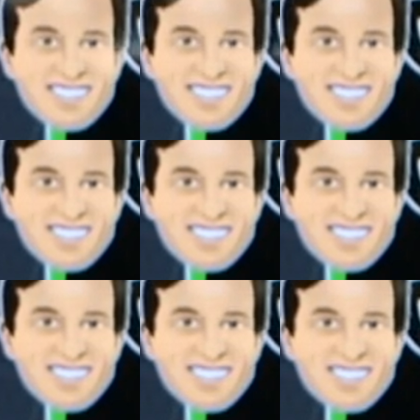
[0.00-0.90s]

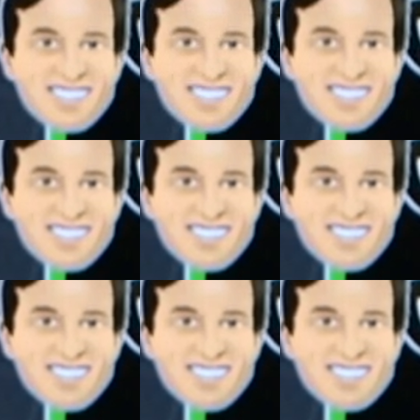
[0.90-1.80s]

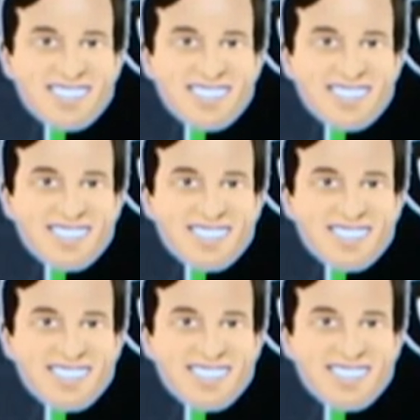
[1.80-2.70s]

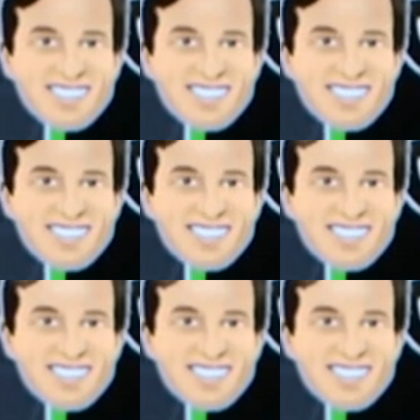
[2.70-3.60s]

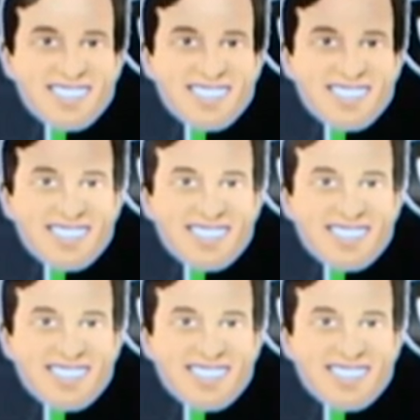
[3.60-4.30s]
[no speech]